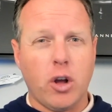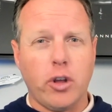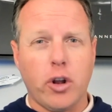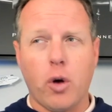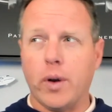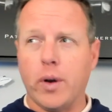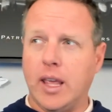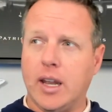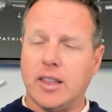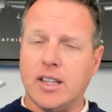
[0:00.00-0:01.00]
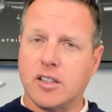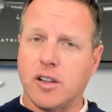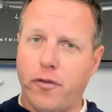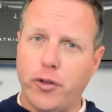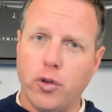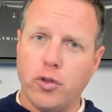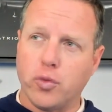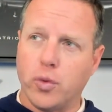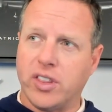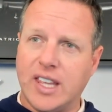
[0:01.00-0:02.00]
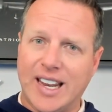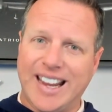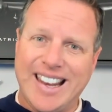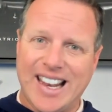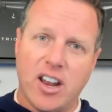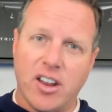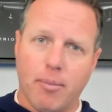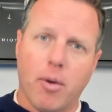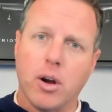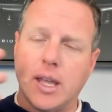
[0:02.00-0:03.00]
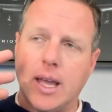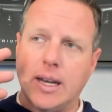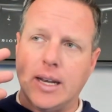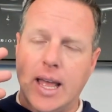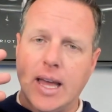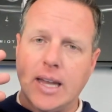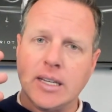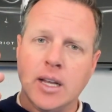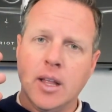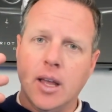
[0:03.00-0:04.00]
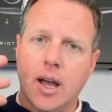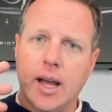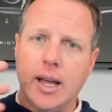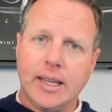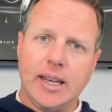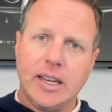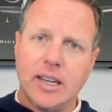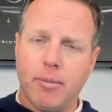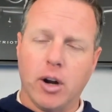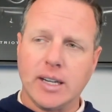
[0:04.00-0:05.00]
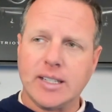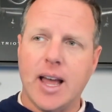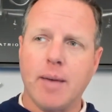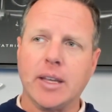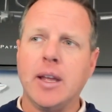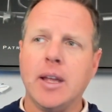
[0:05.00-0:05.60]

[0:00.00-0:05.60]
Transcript: you don't want to get this confused with getting in and out of the market and getting into market timing.